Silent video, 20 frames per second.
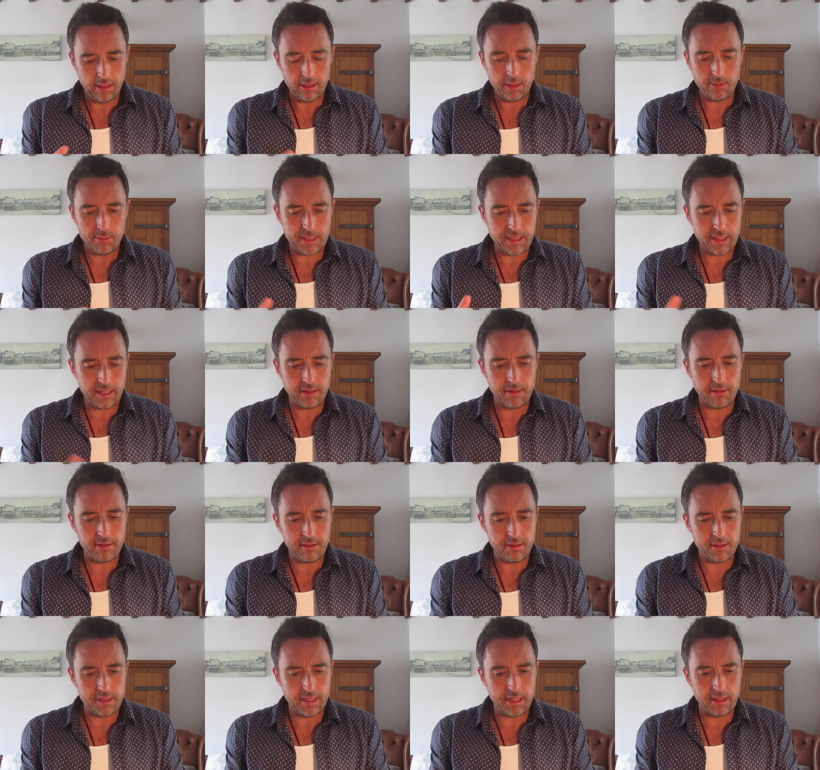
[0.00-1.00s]
Could be seen
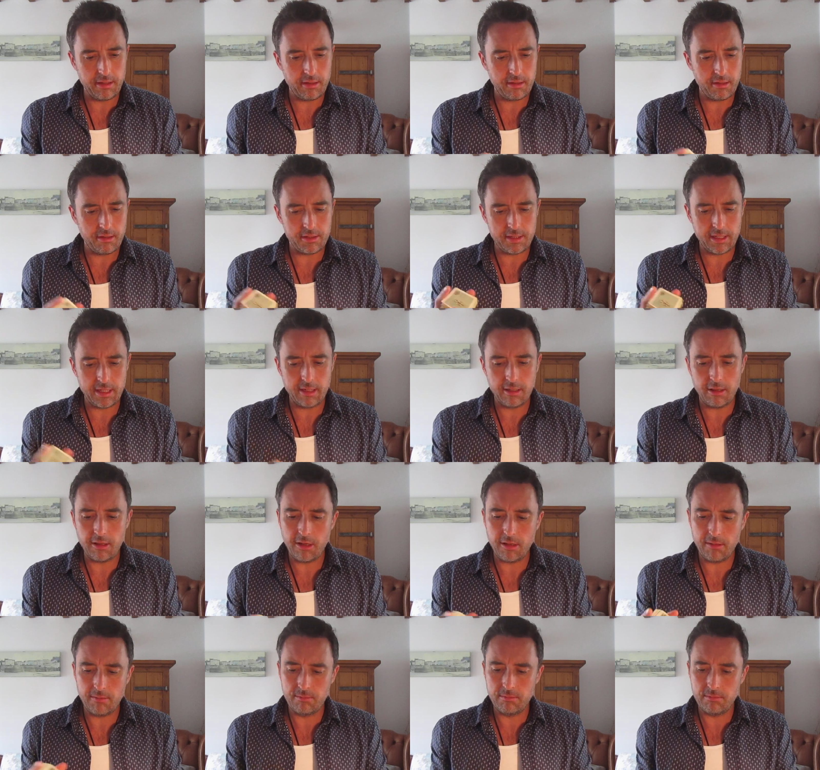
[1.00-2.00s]
13 13 a
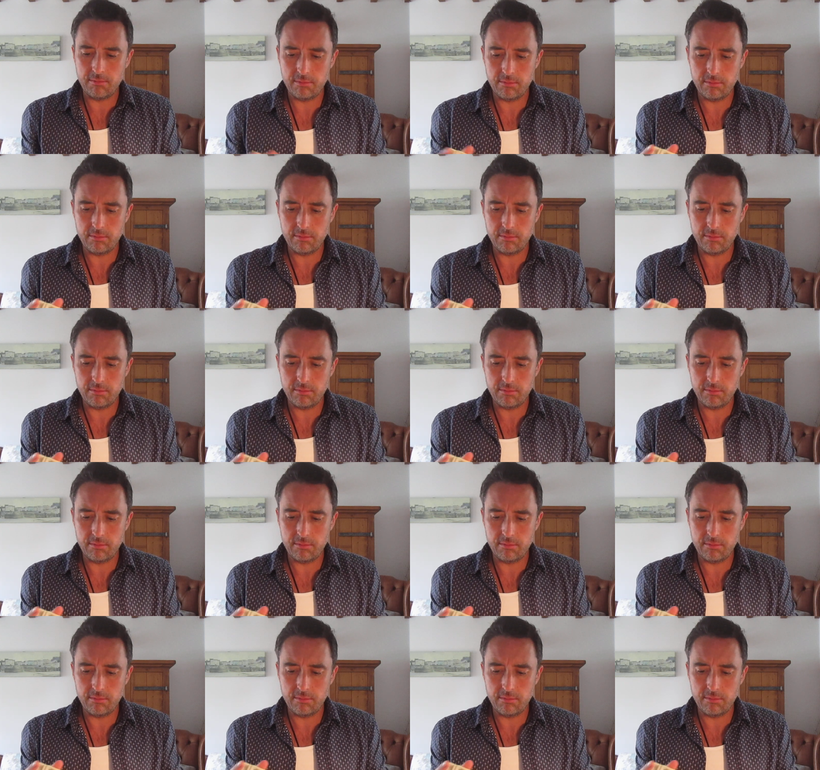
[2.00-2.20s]
lot,